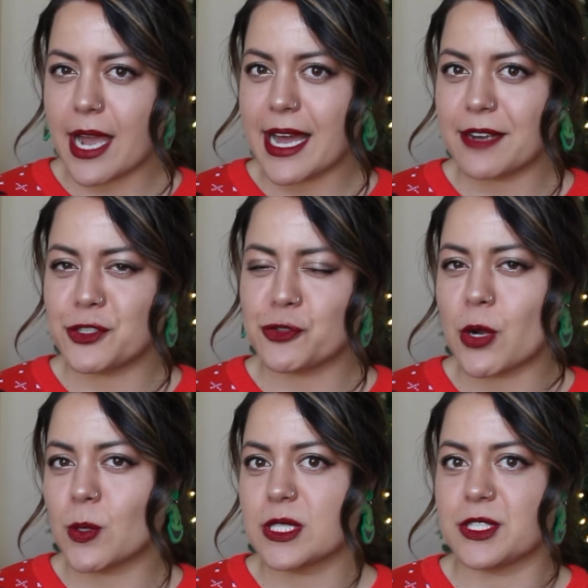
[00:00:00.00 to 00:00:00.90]
kind of
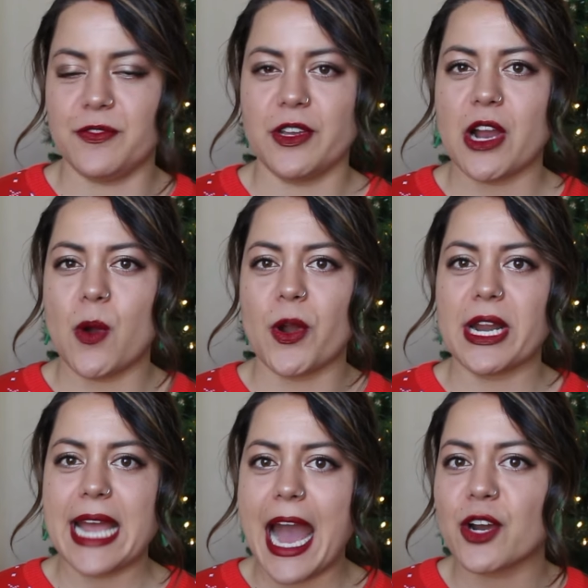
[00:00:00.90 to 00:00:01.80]
struggled to figure out where to
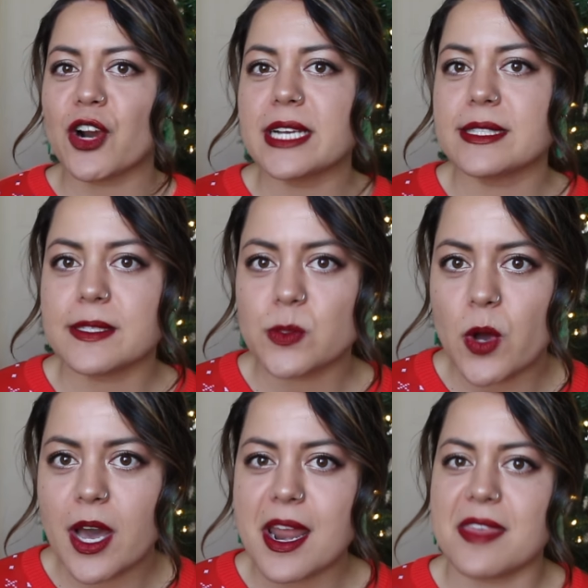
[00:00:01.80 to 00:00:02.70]
categorize this
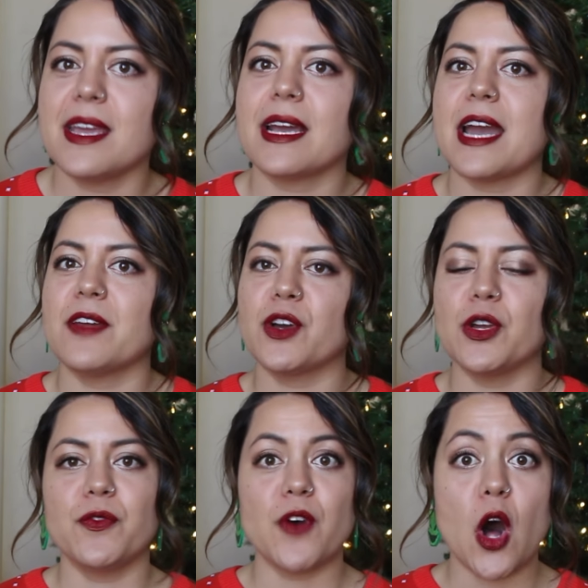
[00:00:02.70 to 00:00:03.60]
one. I think it kind of
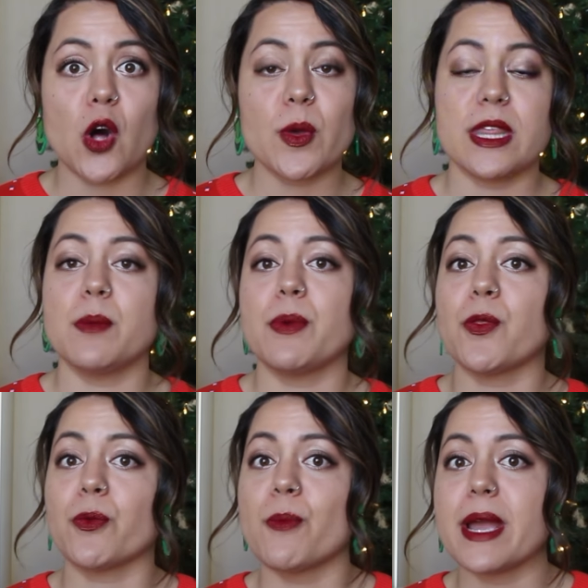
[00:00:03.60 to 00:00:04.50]
could fall within
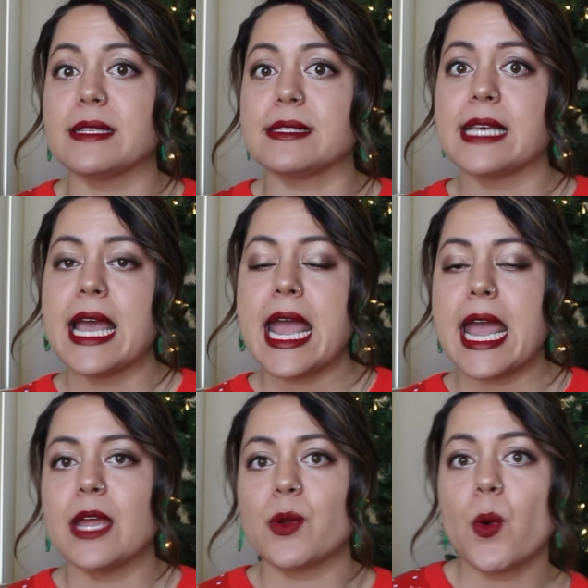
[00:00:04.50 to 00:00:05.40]
both romance
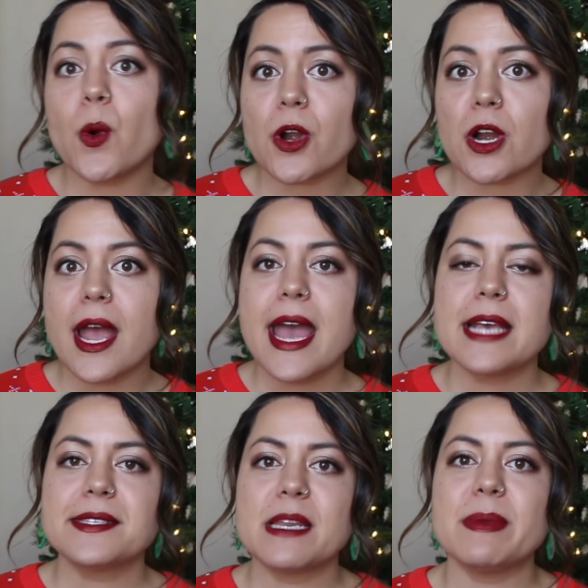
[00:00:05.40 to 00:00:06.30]
and horror
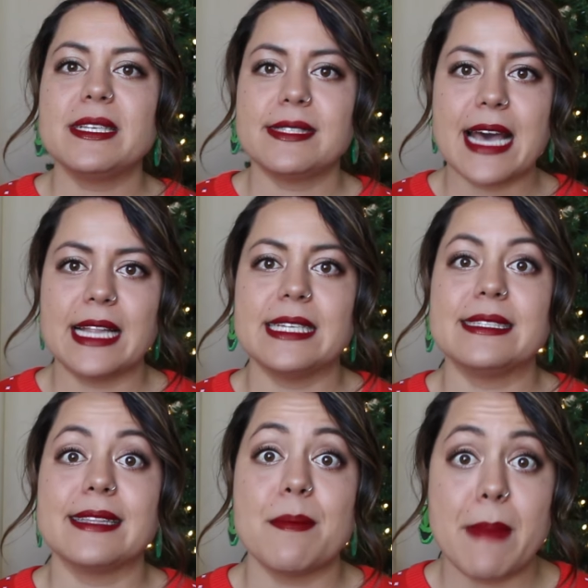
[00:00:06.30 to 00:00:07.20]
is gonna be Sally's
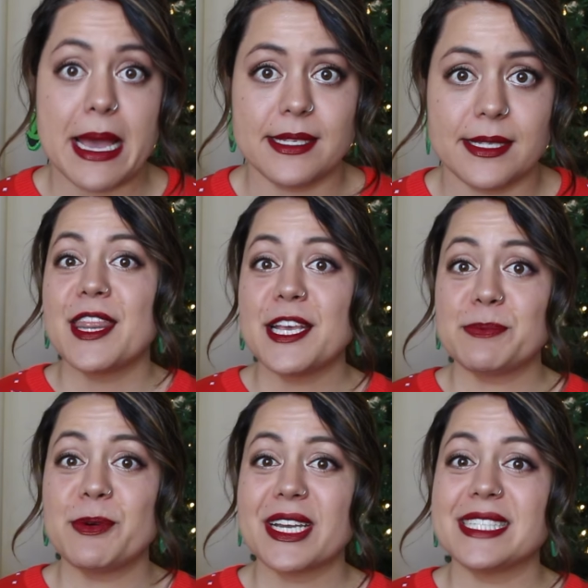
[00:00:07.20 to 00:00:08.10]
Lament. This
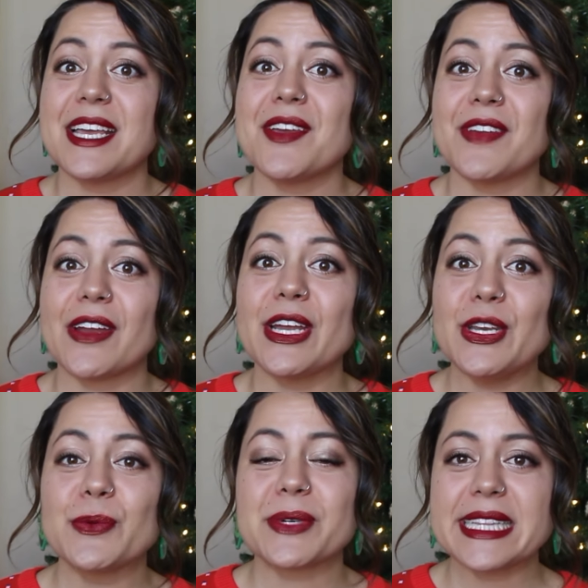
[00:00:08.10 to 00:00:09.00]
book is a very
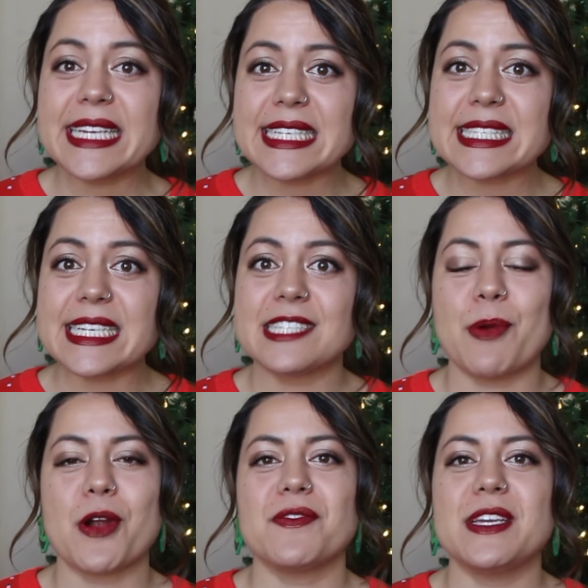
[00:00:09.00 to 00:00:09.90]
new release. It's
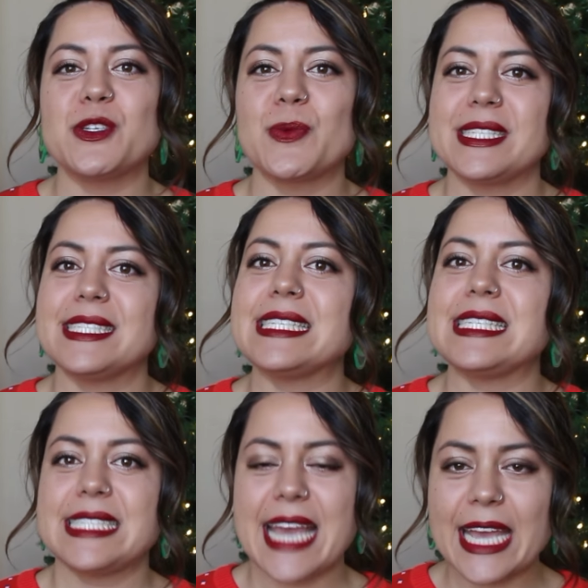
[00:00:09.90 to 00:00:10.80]
part of the
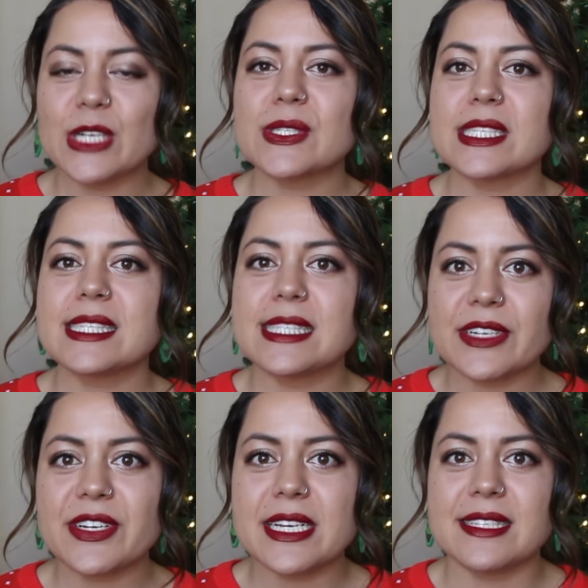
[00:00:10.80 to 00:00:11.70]
Twisted Tales
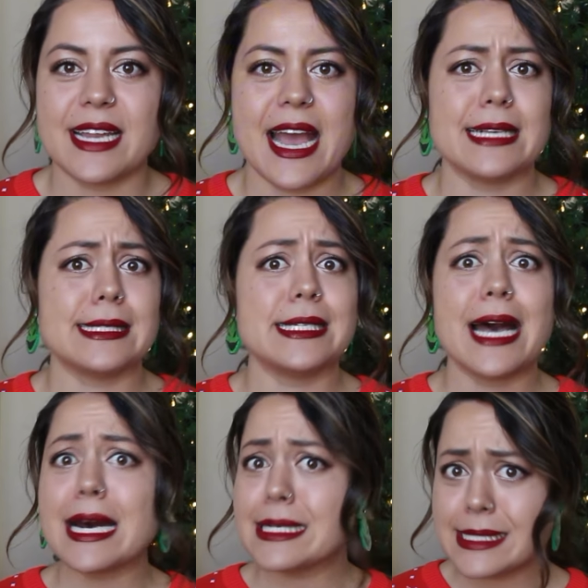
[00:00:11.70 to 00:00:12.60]
series. It has
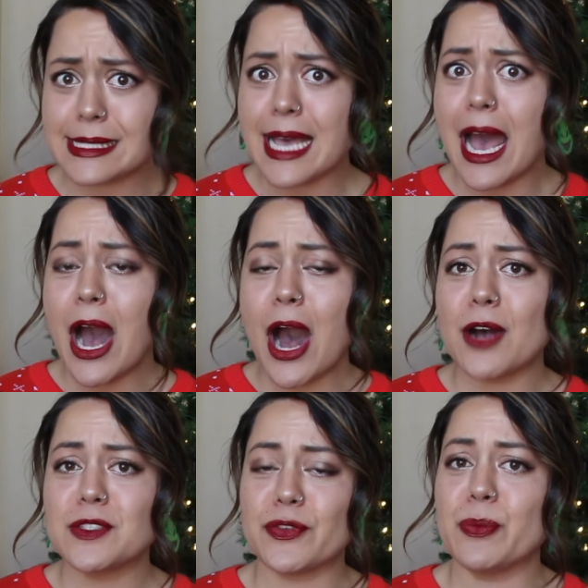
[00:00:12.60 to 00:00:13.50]
tons
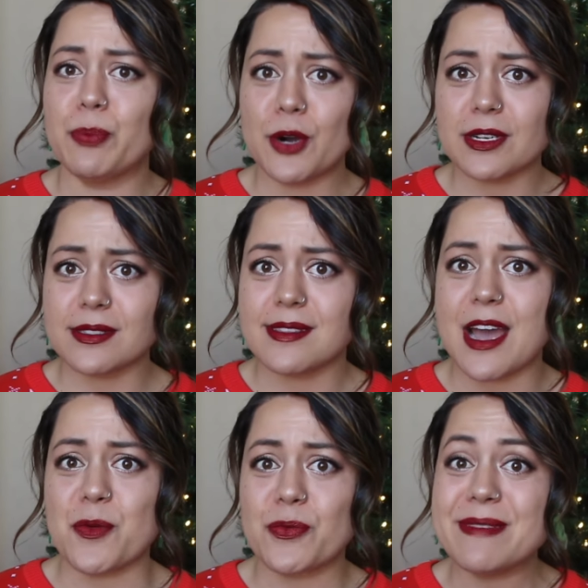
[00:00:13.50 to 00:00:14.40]
of different books
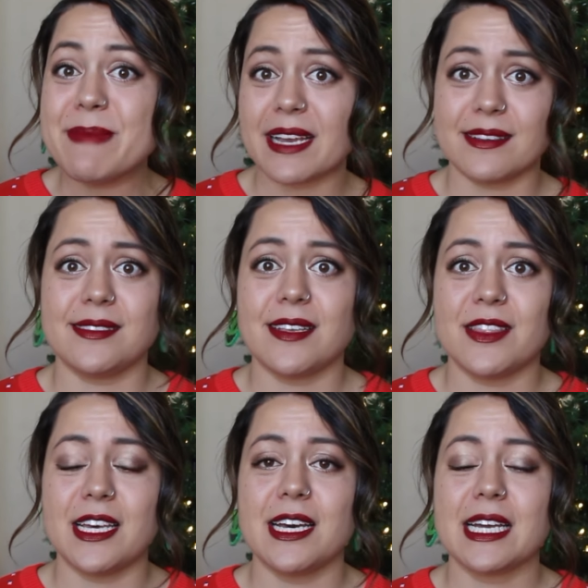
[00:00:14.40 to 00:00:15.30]
that remix
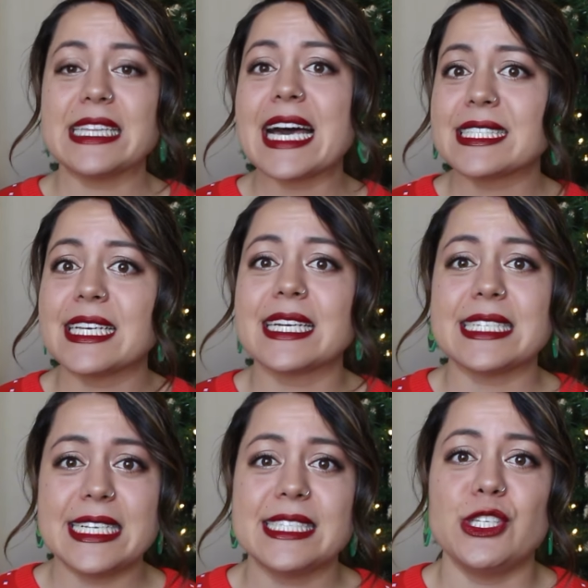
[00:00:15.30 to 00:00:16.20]
the classic
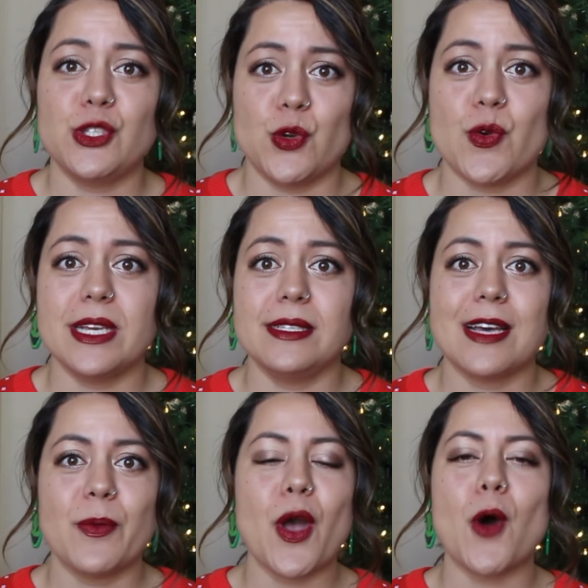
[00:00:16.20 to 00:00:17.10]
Disney stories
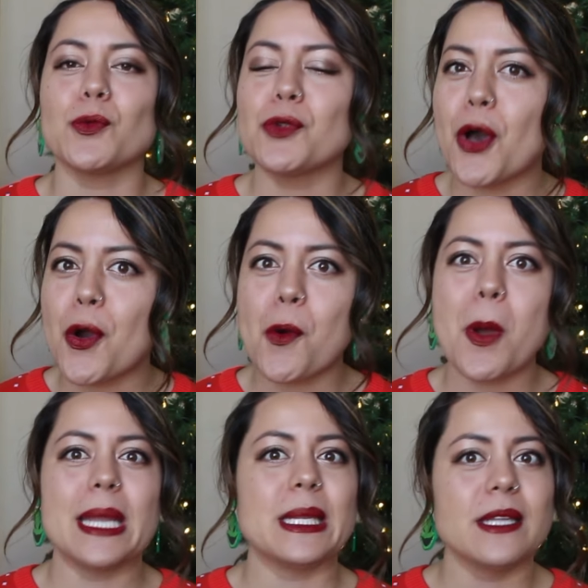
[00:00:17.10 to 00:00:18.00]
that we all know
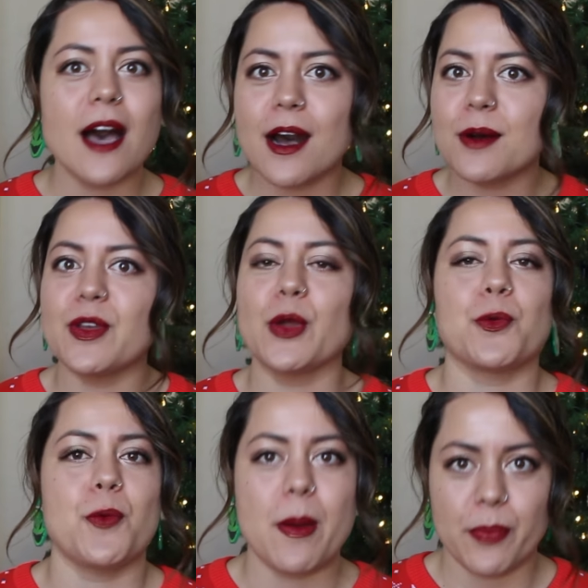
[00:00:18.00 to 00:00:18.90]
and love and
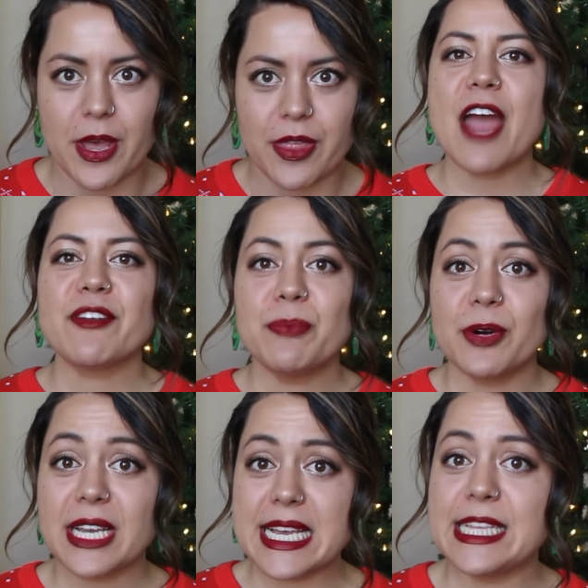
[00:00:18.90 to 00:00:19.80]
grew up with. Every
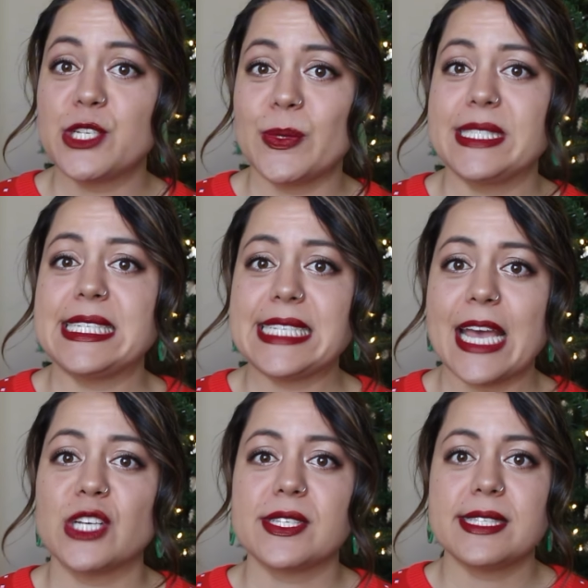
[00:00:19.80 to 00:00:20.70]
book in the Twisted
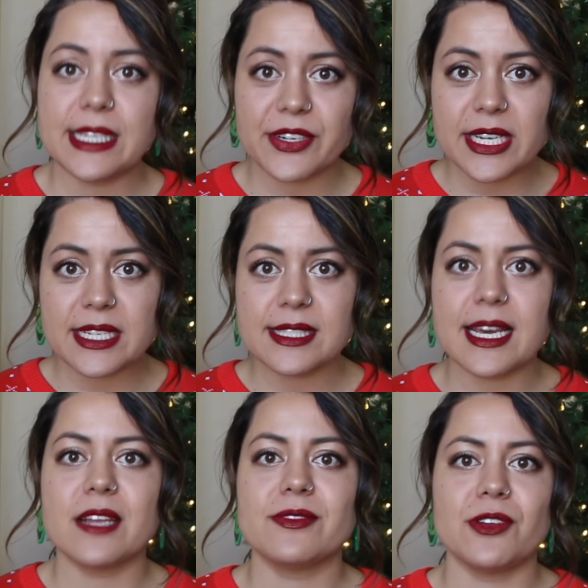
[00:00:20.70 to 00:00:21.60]
Tales series
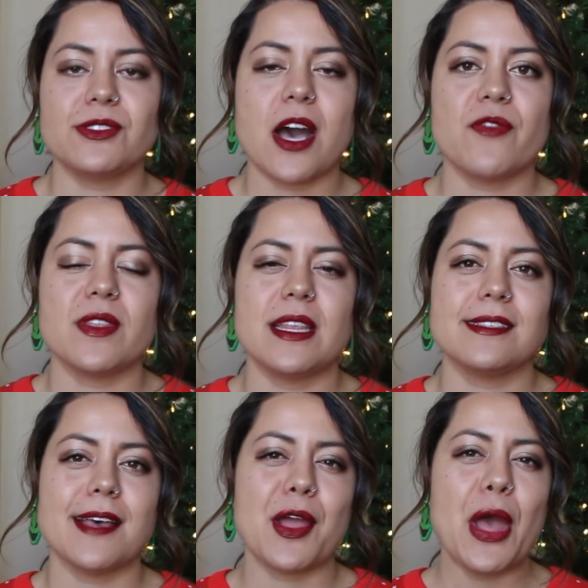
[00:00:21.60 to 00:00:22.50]
kind of starts off with
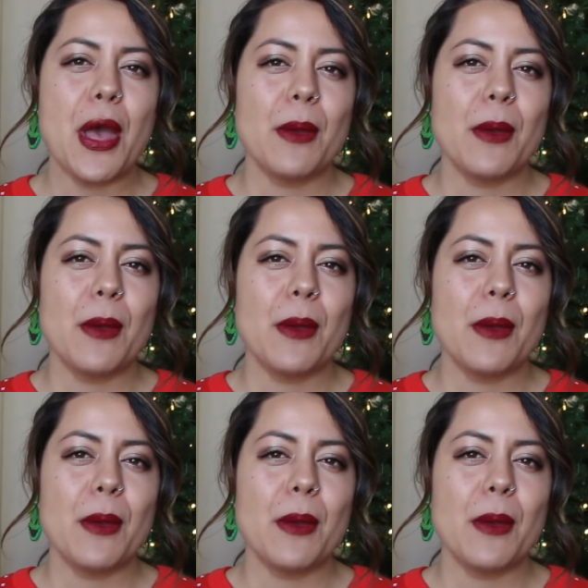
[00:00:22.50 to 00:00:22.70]
this like